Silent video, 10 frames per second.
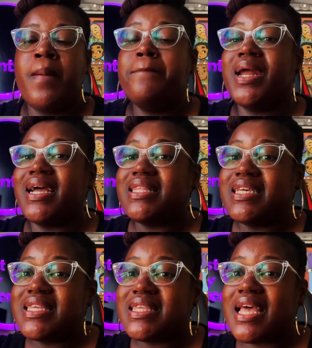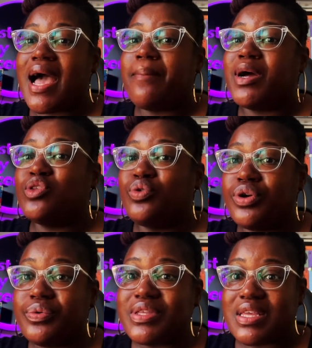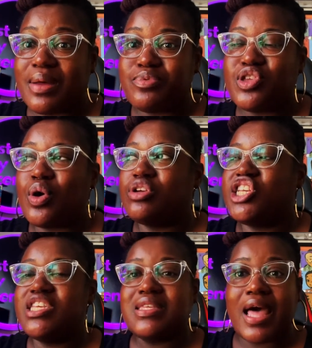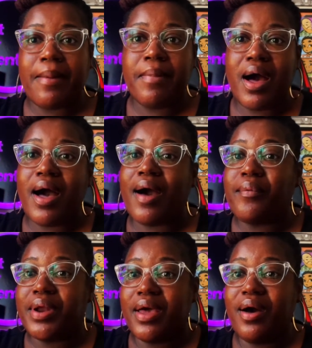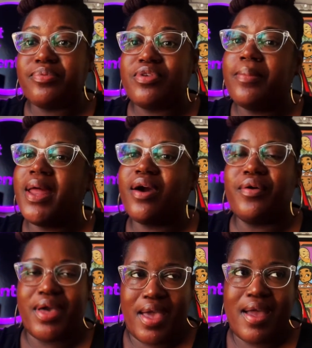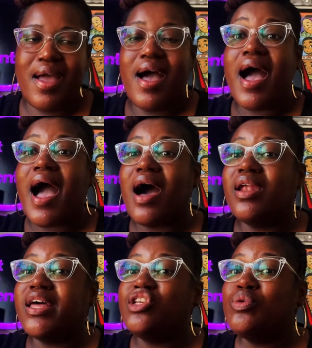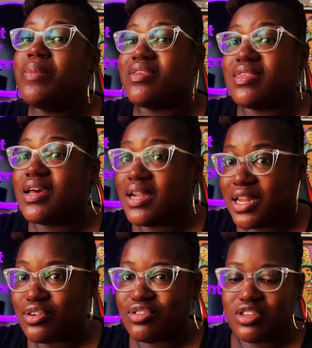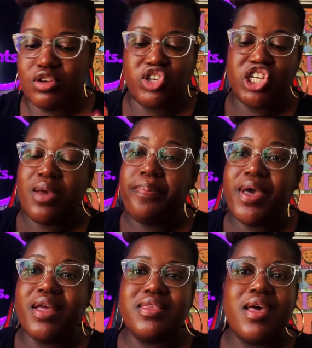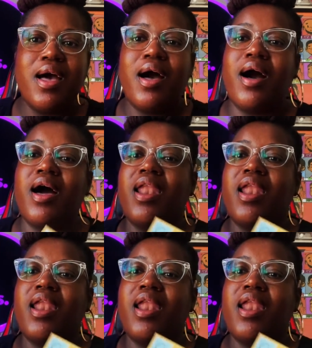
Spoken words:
But at this time, my daughter was up. So she's like, Mom, I want to help. So I'm like, okay, I'll let you mix the glitters. So she picked a